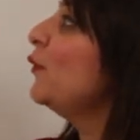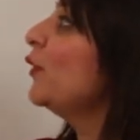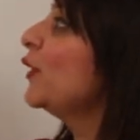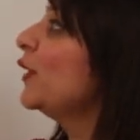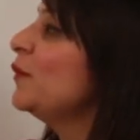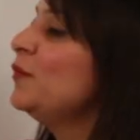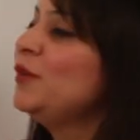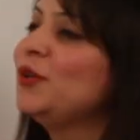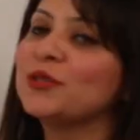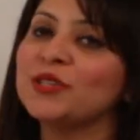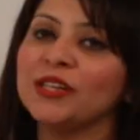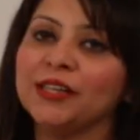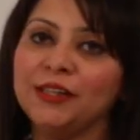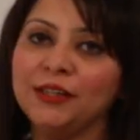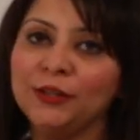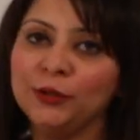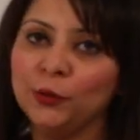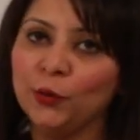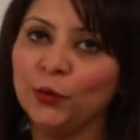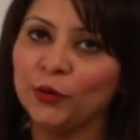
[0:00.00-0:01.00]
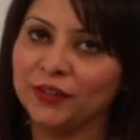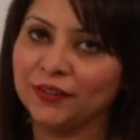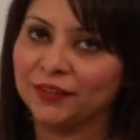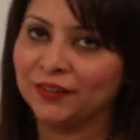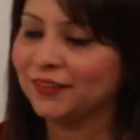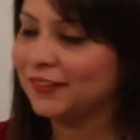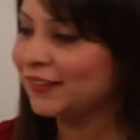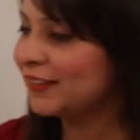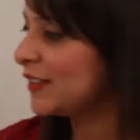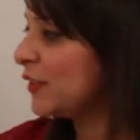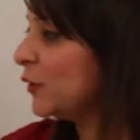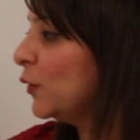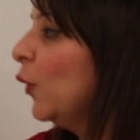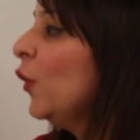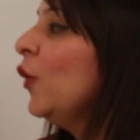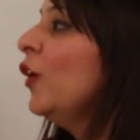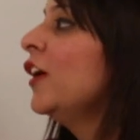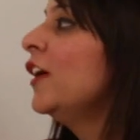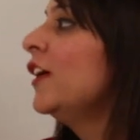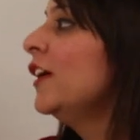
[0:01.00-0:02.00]
with the musical note.
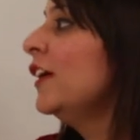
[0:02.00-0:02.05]
So